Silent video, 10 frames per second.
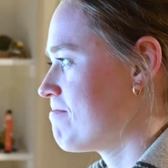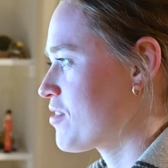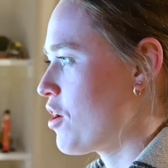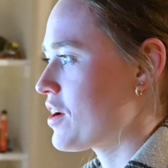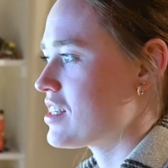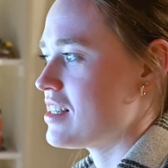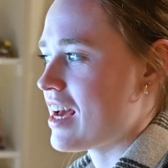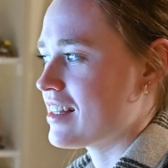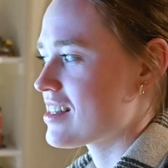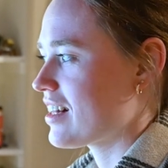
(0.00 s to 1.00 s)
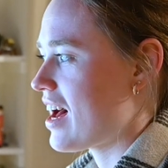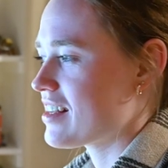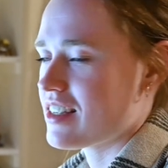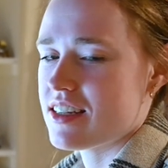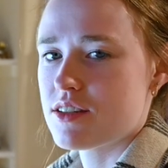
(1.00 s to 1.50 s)
going to dance
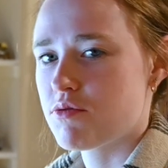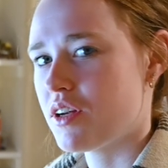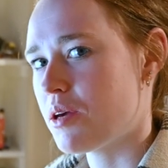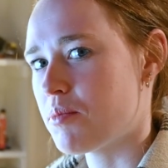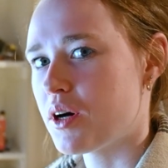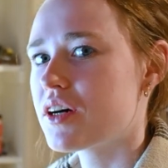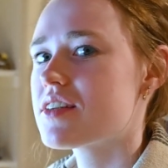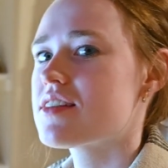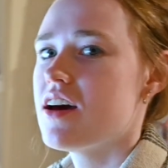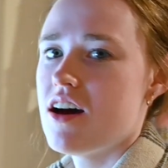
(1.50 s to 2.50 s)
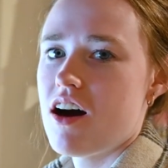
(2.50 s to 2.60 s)
classes, reading books.